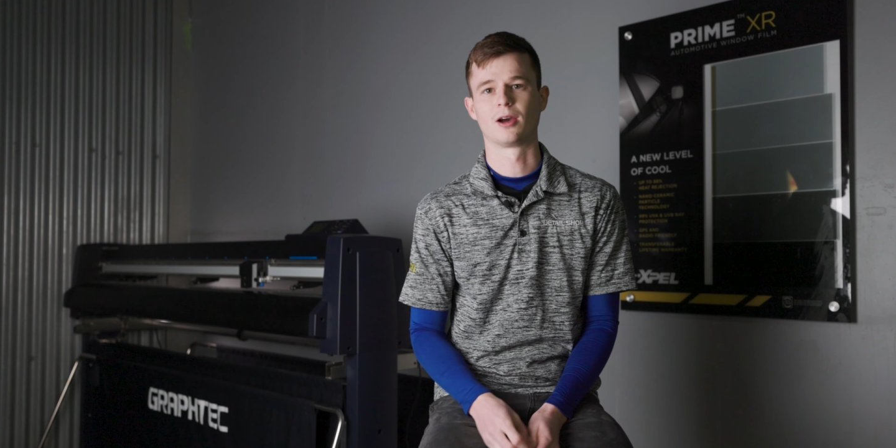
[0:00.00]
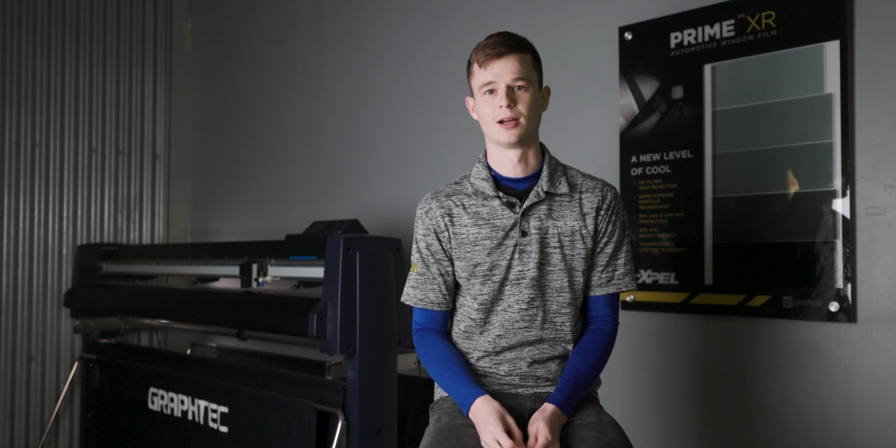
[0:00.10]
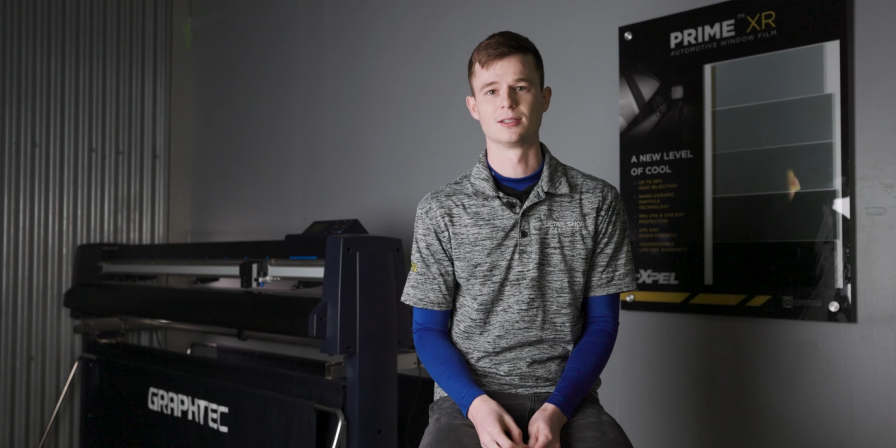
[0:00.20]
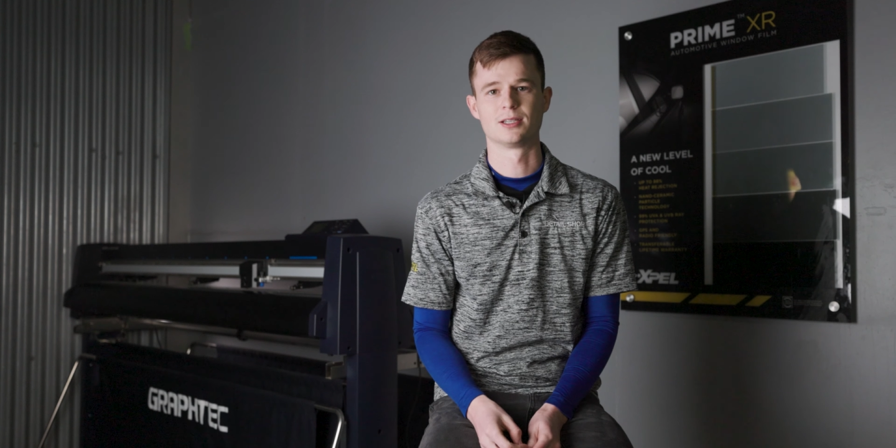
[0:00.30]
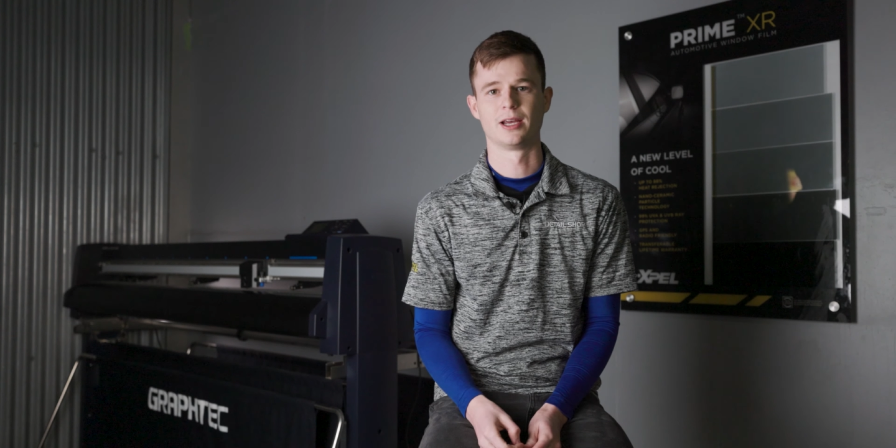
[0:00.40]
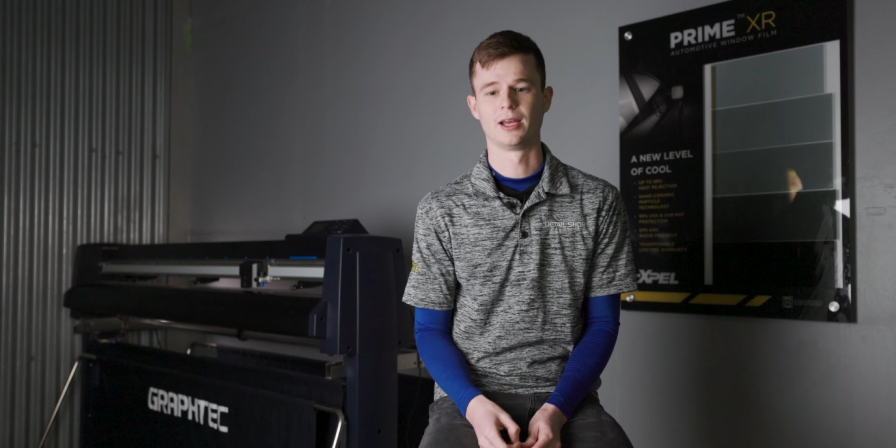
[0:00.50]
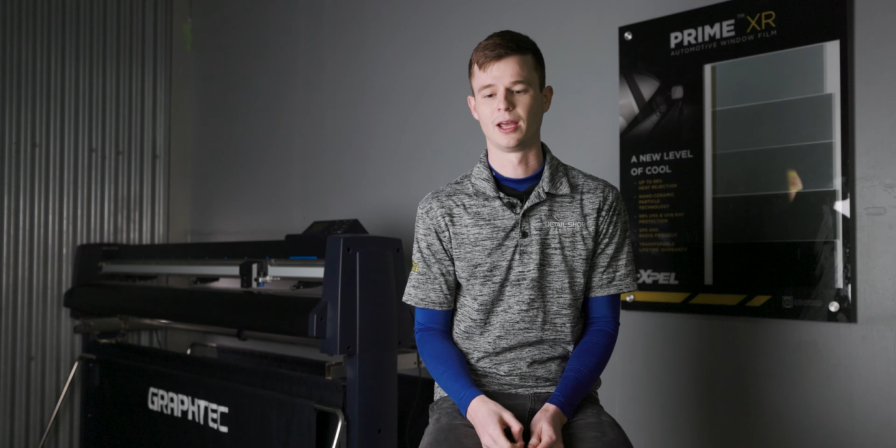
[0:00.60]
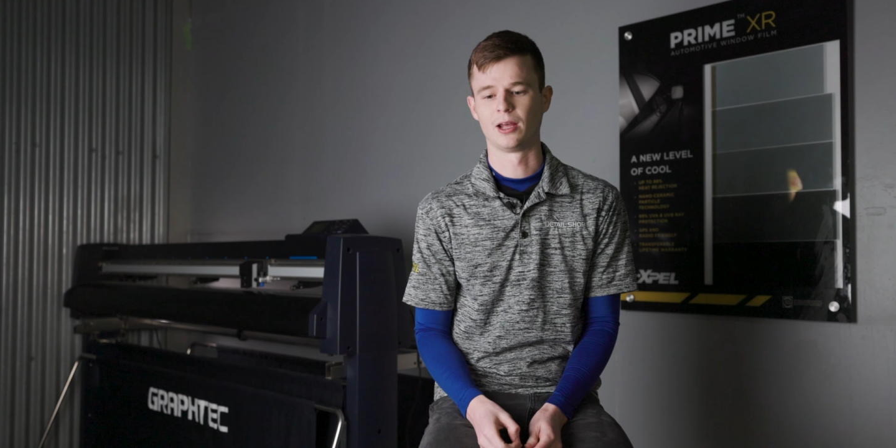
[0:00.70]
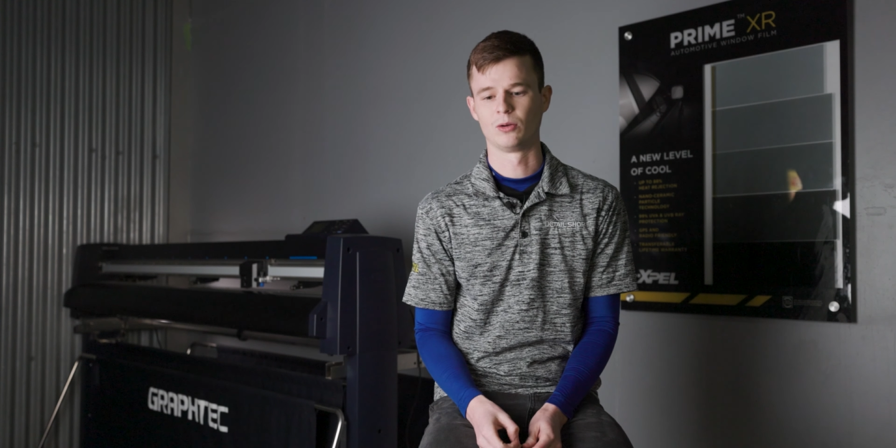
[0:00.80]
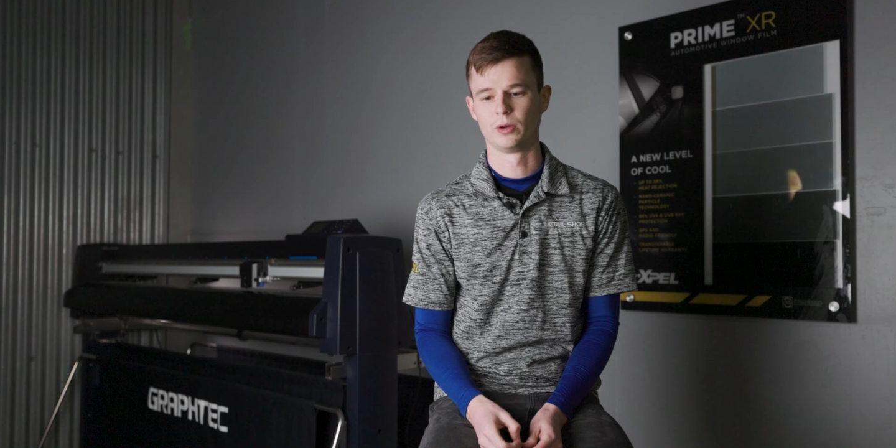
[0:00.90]
content,
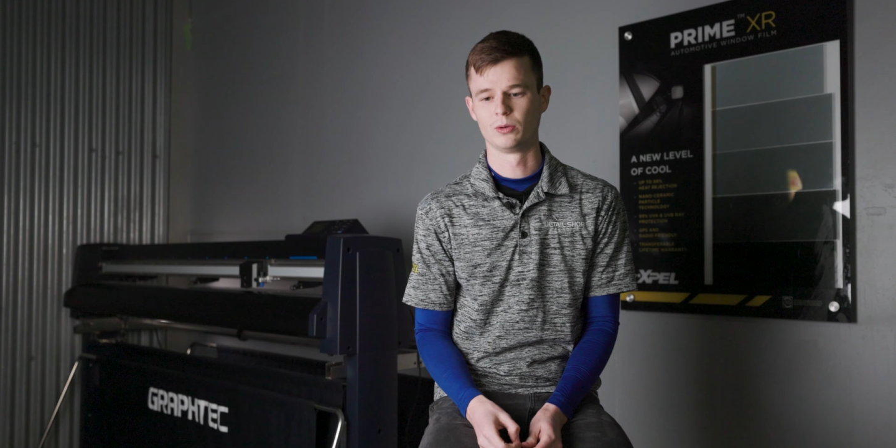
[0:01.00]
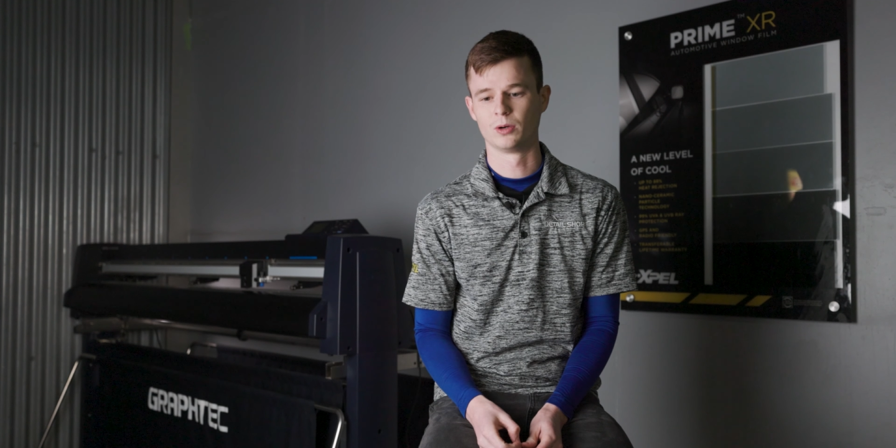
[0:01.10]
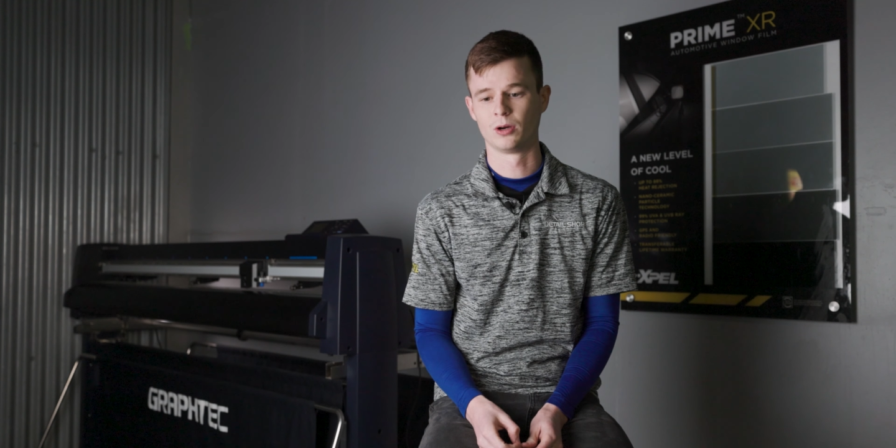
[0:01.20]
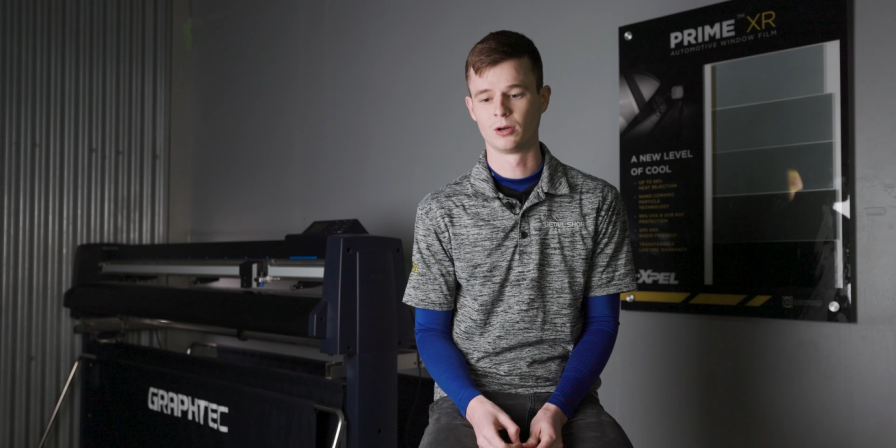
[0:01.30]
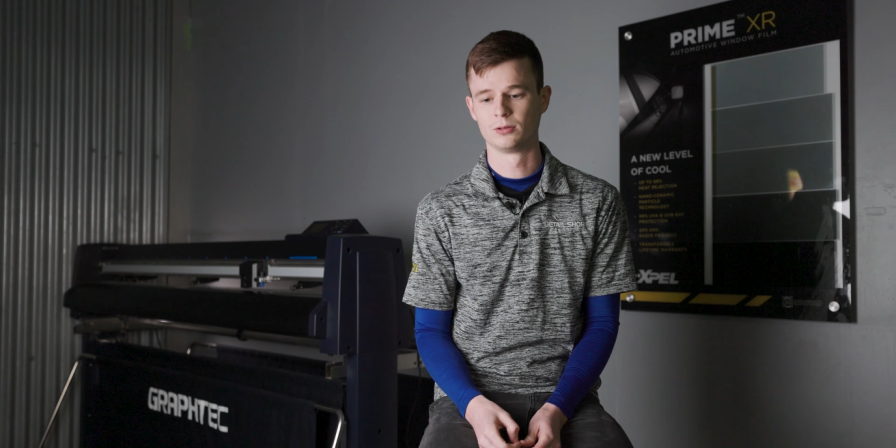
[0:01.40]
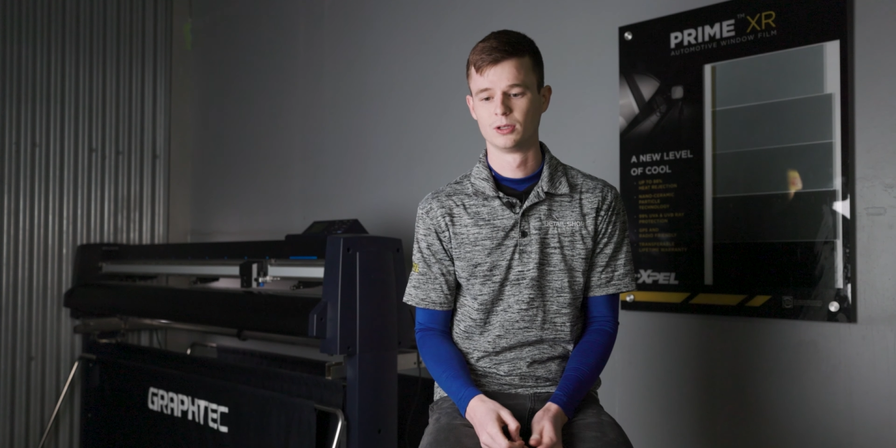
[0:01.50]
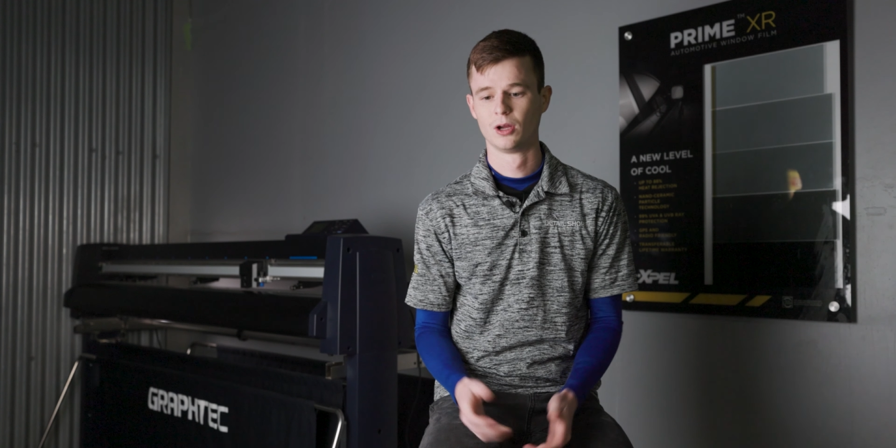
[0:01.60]
and we will